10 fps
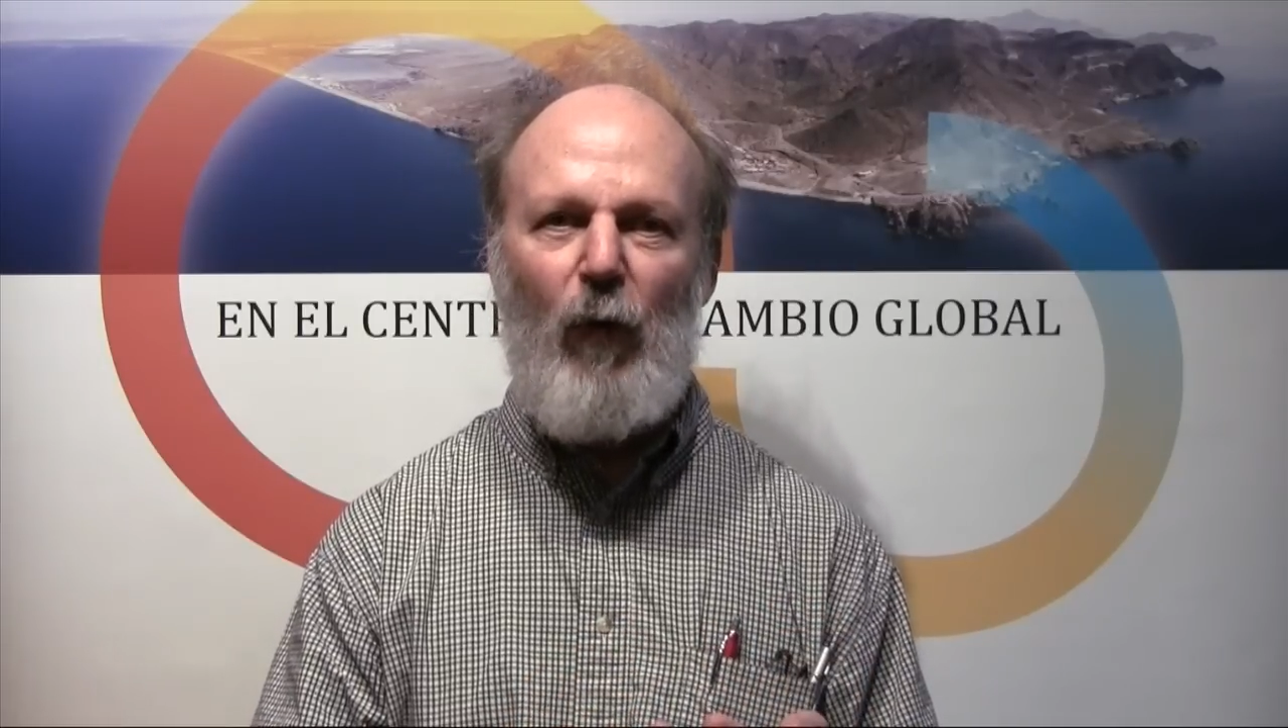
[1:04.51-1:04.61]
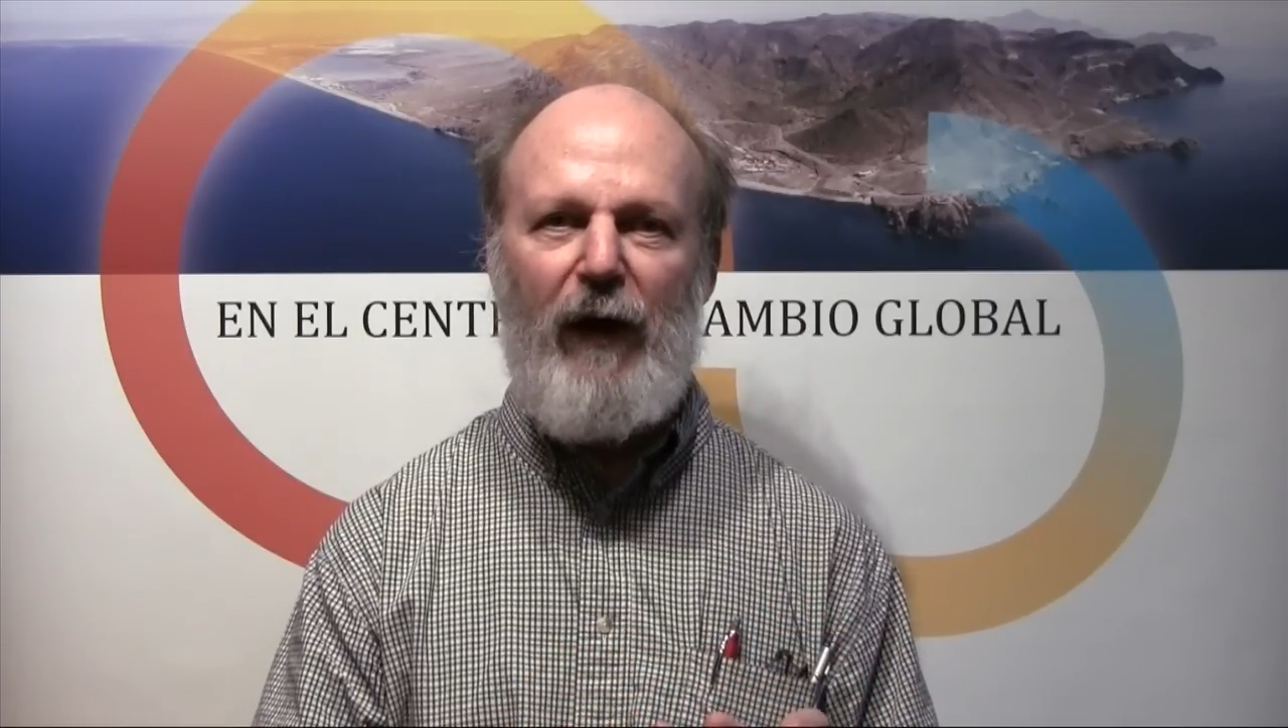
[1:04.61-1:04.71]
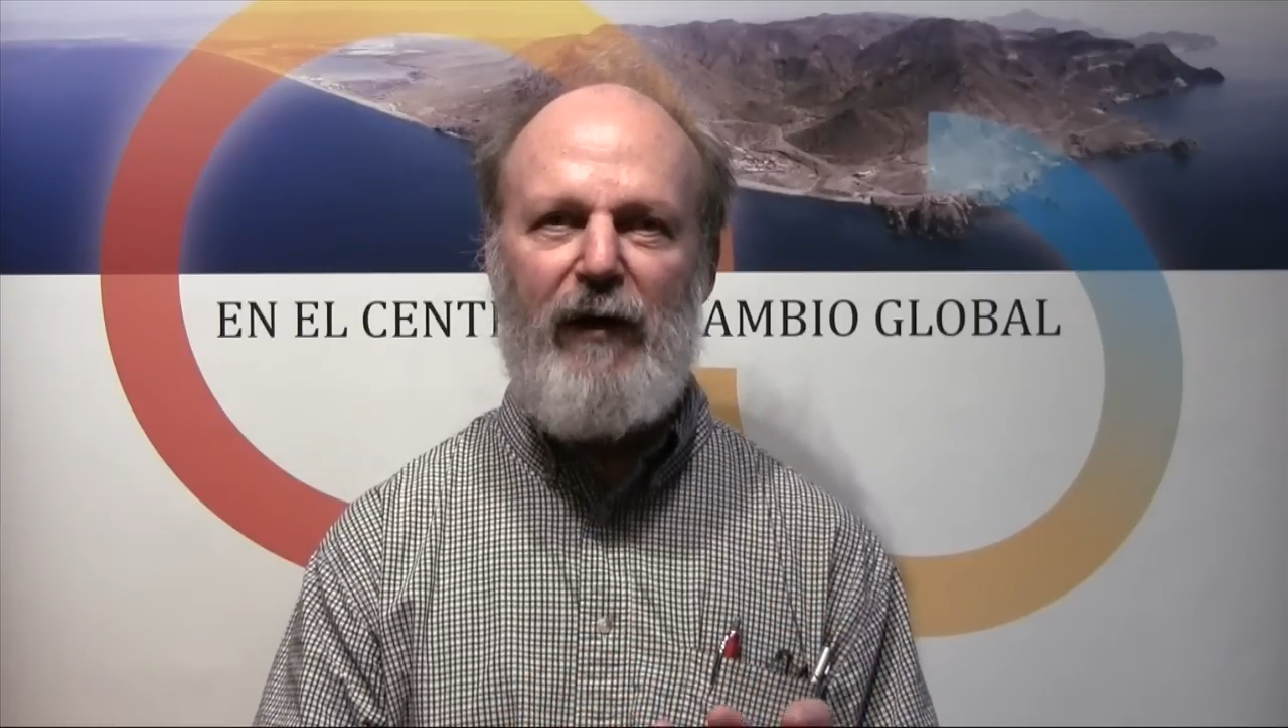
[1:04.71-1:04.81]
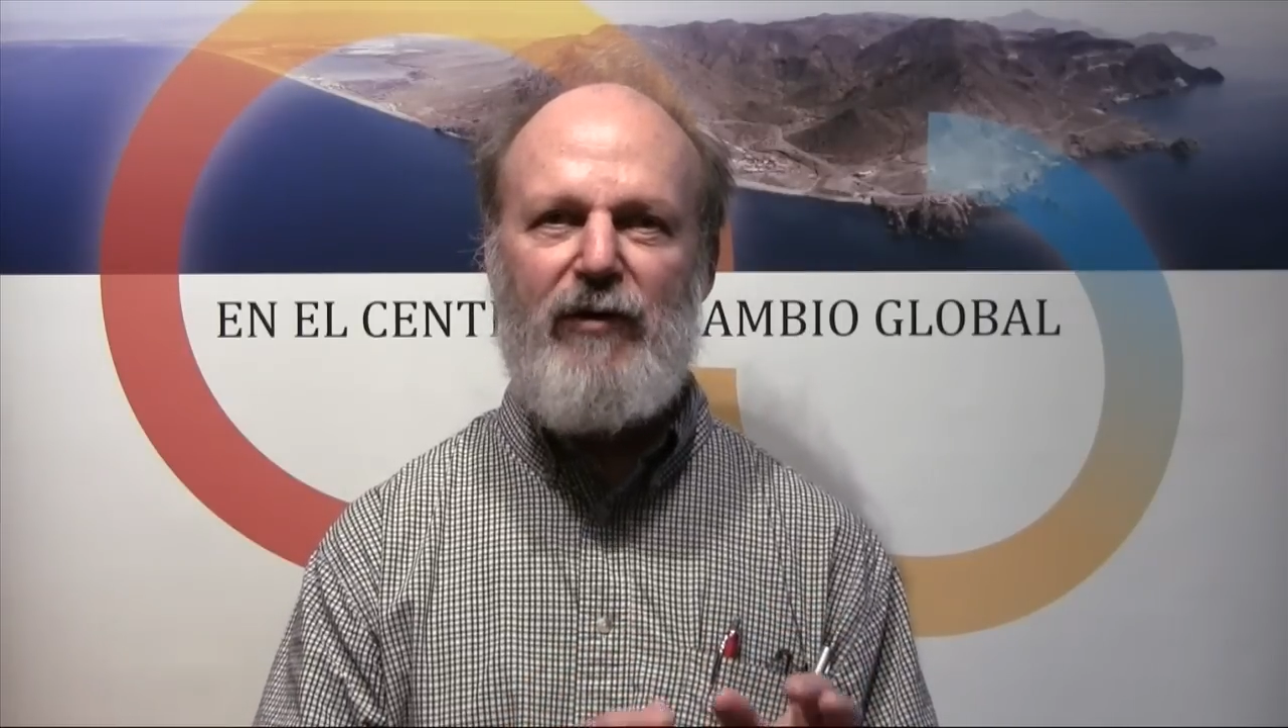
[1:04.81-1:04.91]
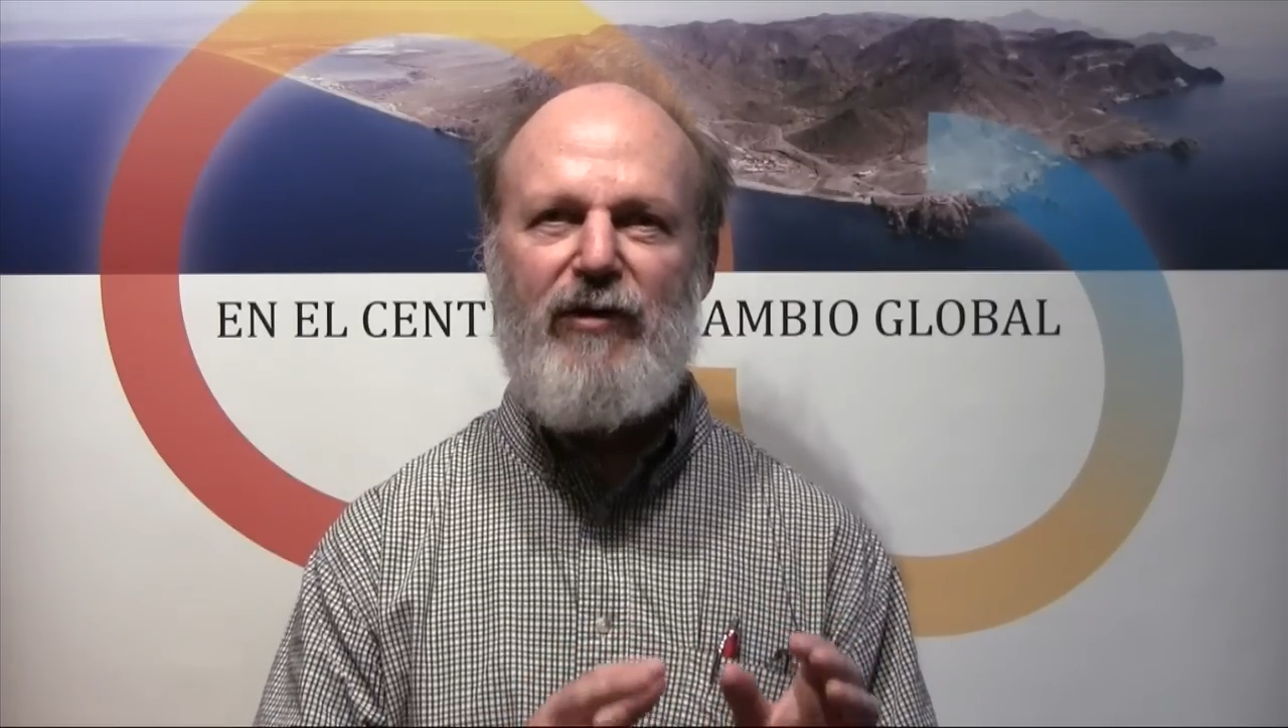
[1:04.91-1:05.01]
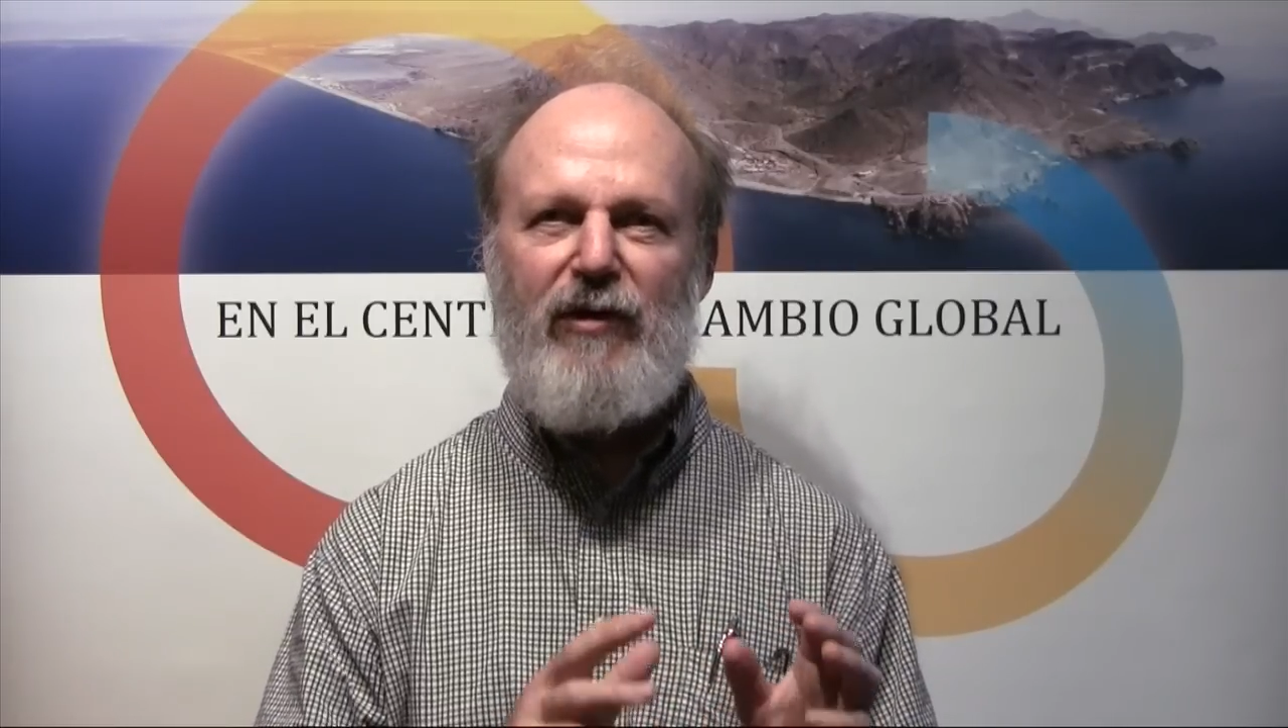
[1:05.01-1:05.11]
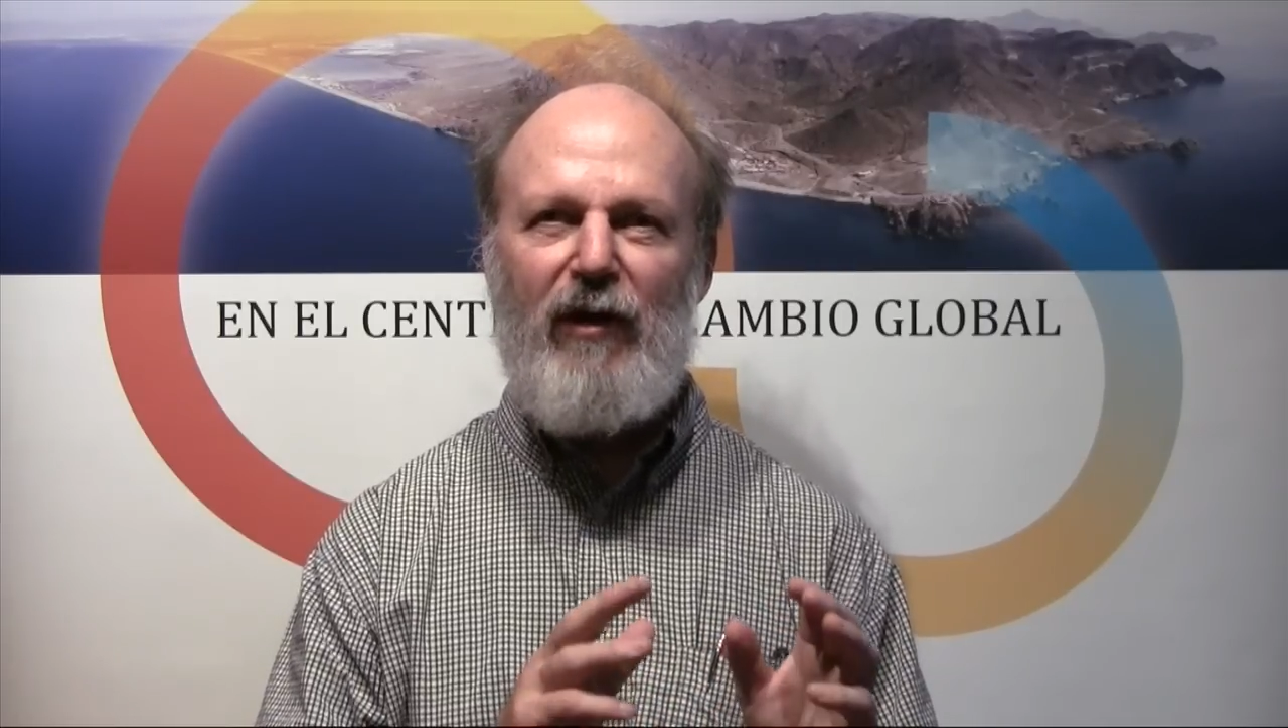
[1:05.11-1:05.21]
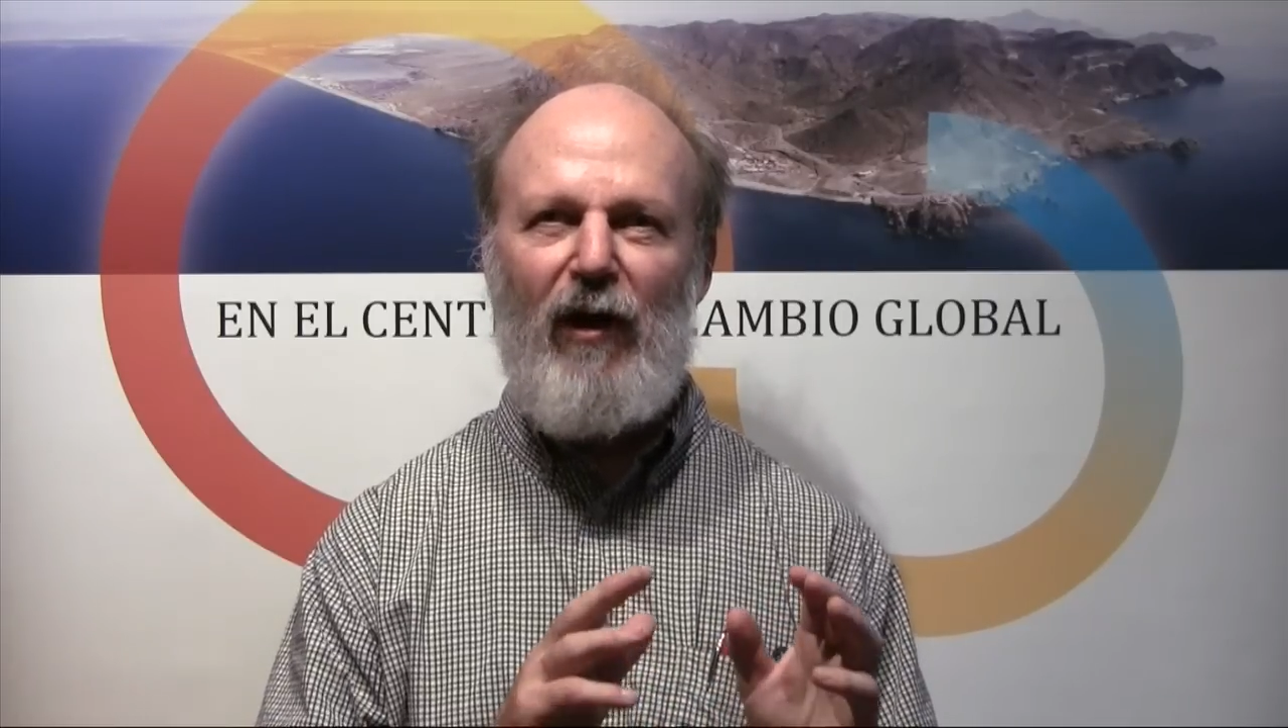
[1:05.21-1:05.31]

ways